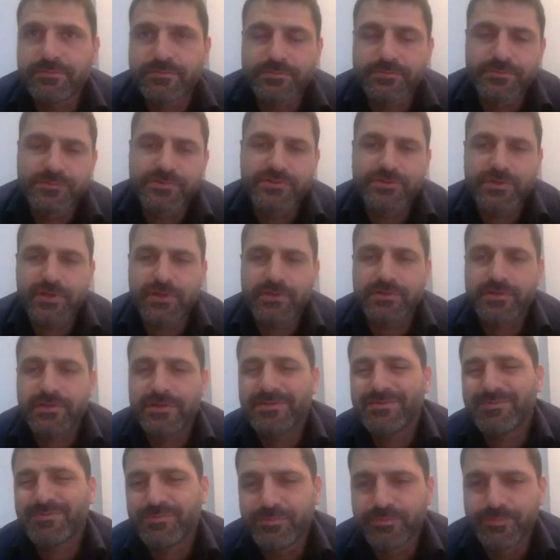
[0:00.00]
start
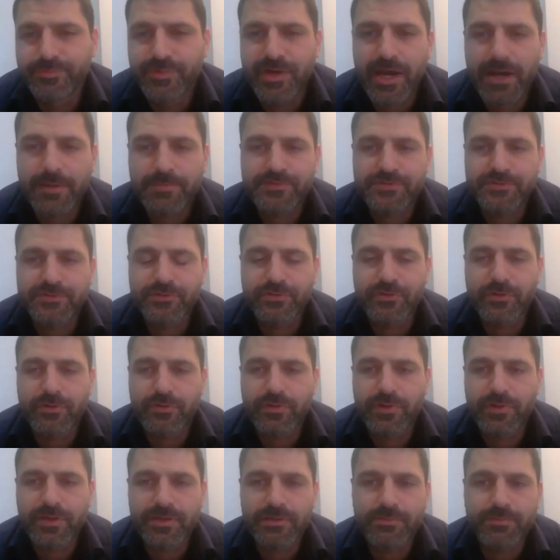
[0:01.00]
like perhaps you
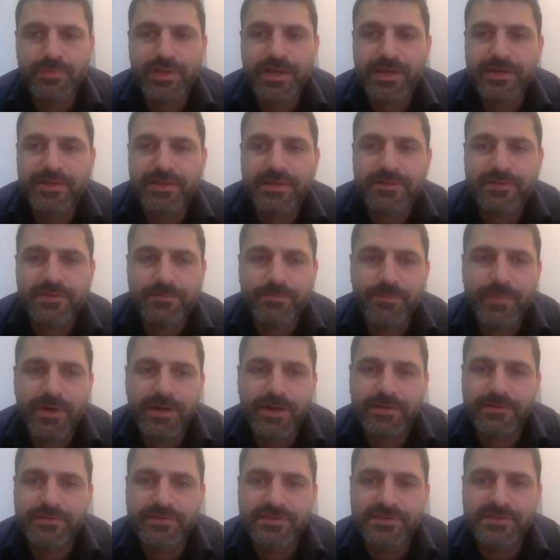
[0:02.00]
know like imply that
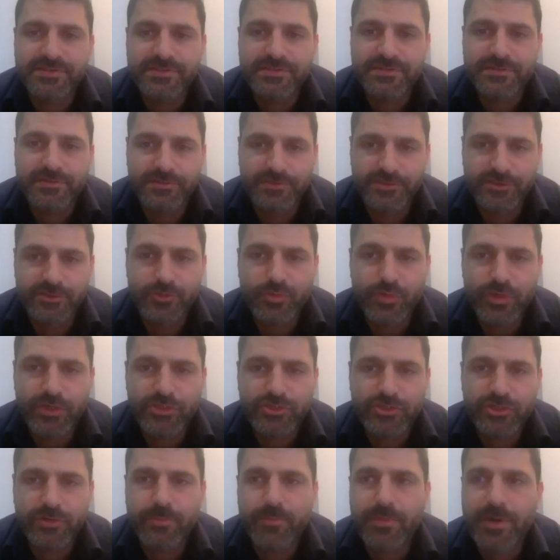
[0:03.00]
might, this
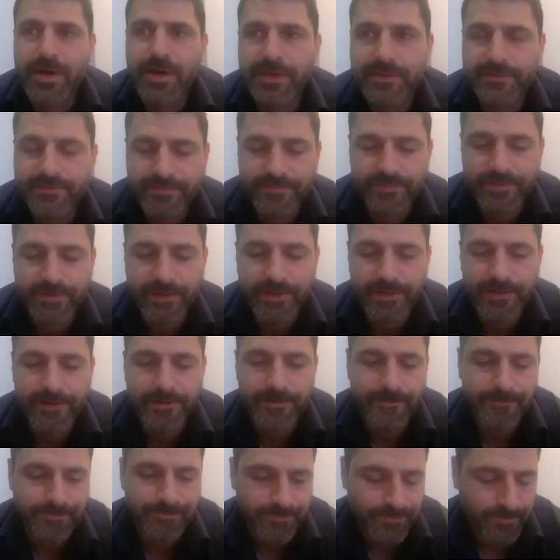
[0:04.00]
situation might
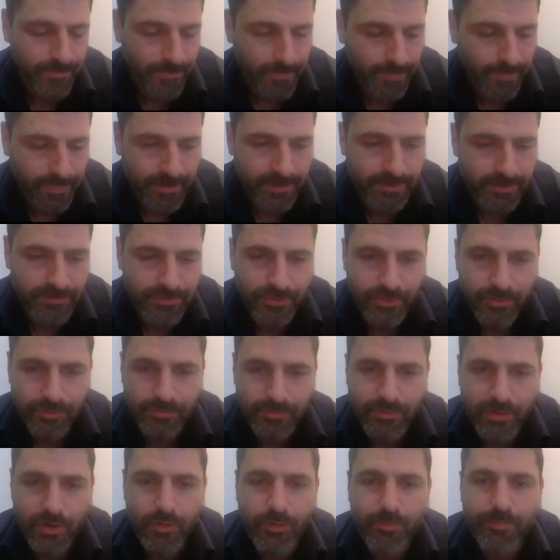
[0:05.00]
um, you
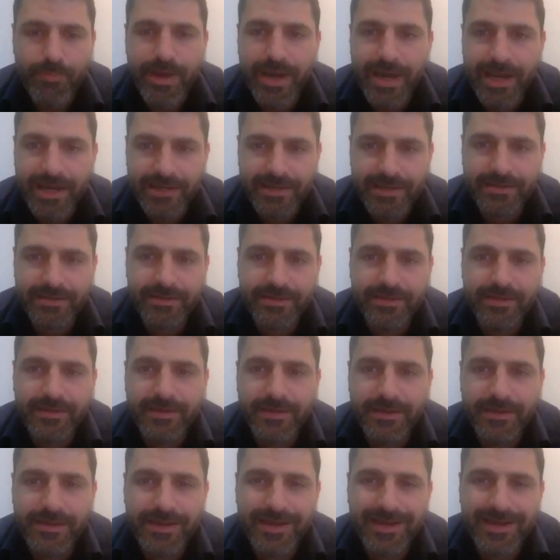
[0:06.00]
know go back.
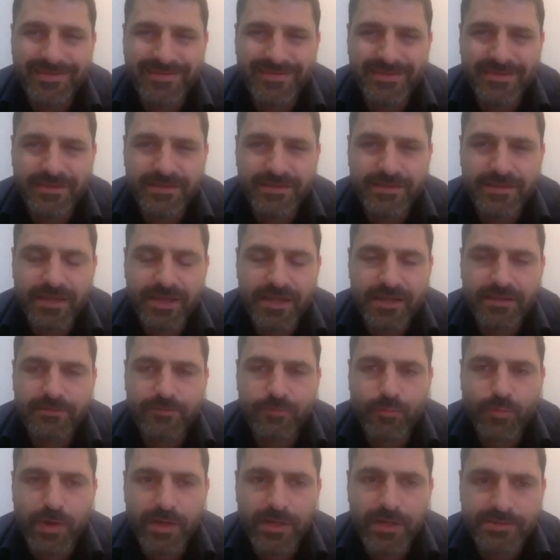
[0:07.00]
I think
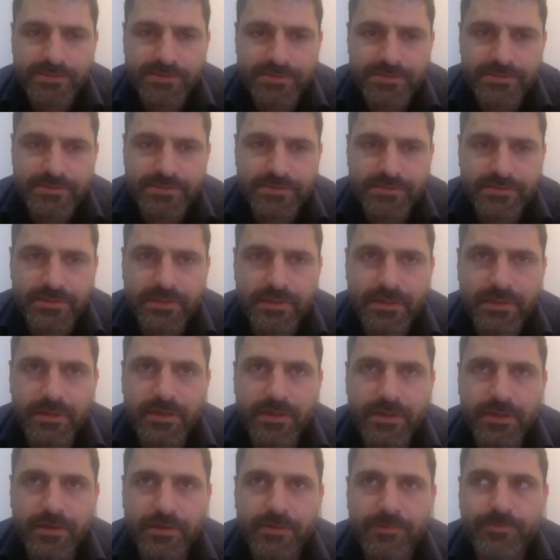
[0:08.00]
that once
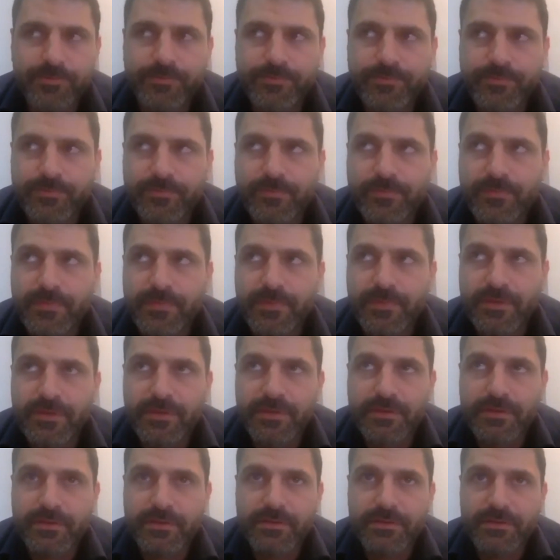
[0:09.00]
uh,
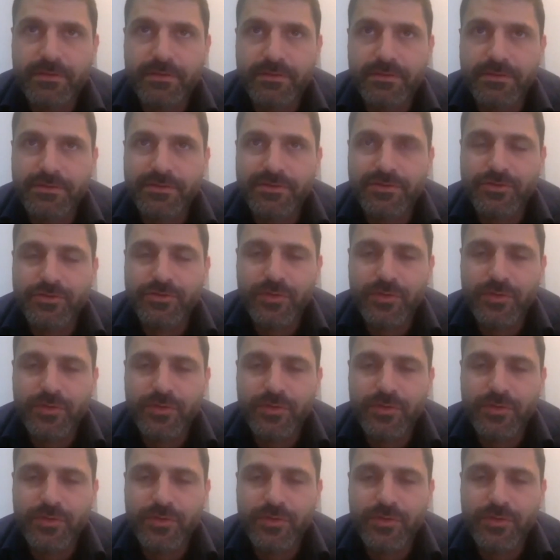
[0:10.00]
you